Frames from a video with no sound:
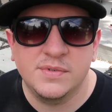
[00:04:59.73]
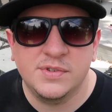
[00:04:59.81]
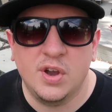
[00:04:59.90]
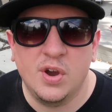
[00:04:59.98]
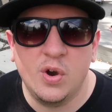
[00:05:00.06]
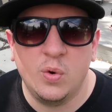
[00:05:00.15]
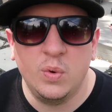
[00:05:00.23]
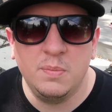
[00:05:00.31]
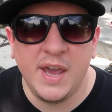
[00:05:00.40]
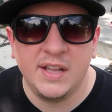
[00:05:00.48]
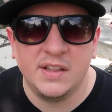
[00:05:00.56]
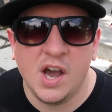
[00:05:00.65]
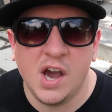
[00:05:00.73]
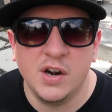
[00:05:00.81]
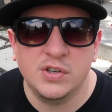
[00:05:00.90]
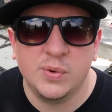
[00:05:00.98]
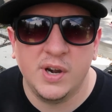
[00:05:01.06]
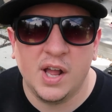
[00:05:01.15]
So we make the
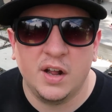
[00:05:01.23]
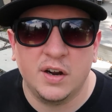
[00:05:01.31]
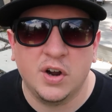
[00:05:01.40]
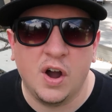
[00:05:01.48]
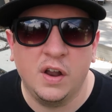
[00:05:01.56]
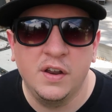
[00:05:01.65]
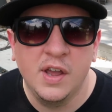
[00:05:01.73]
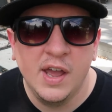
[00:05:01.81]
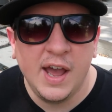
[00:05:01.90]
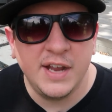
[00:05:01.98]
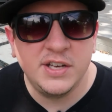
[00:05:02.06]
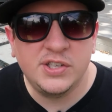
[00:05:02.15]
$120 call. I